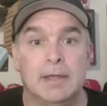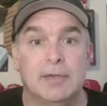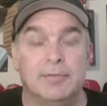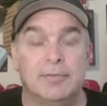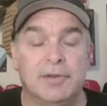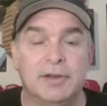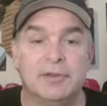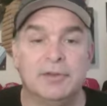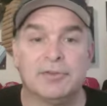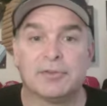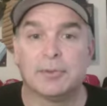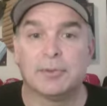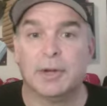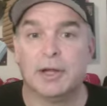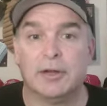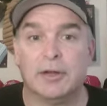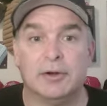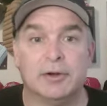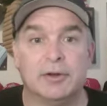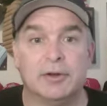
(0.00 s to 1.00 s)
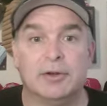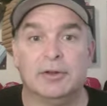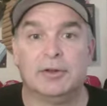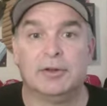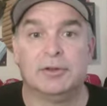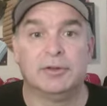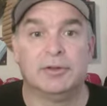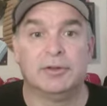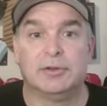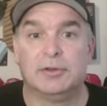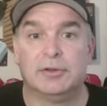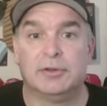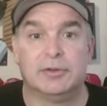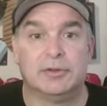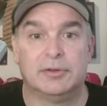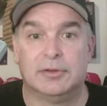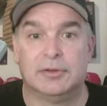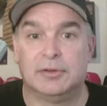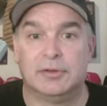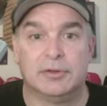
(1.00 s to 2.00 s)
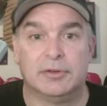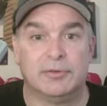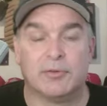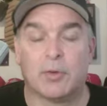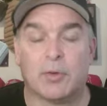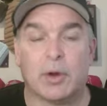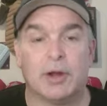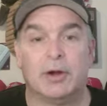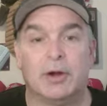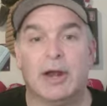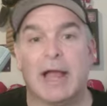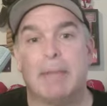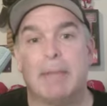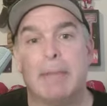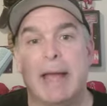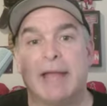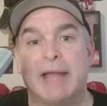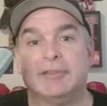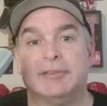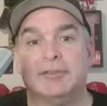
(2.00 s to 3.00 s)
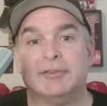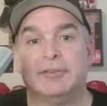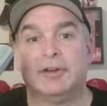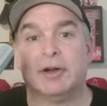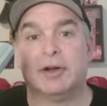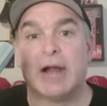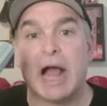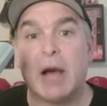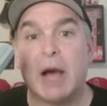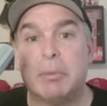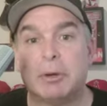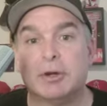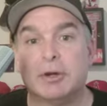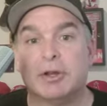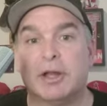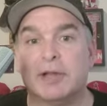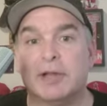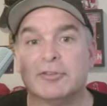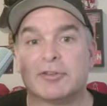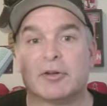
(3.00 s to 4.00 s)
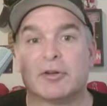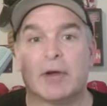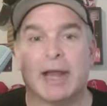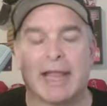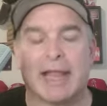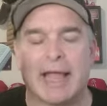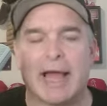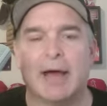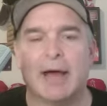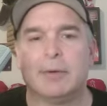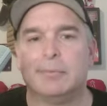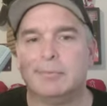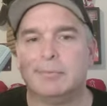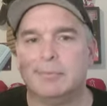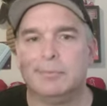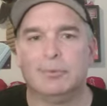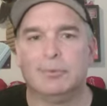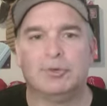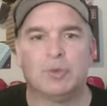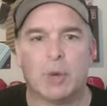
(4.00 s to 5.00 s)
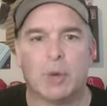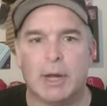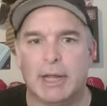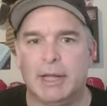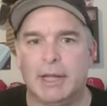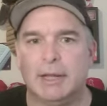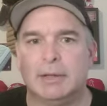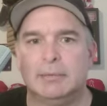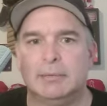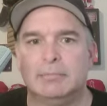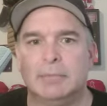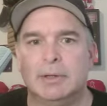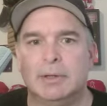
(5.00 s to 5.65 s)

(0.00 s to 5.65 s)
if in this 300 to 400 at-bats this year, Albert does crank out 20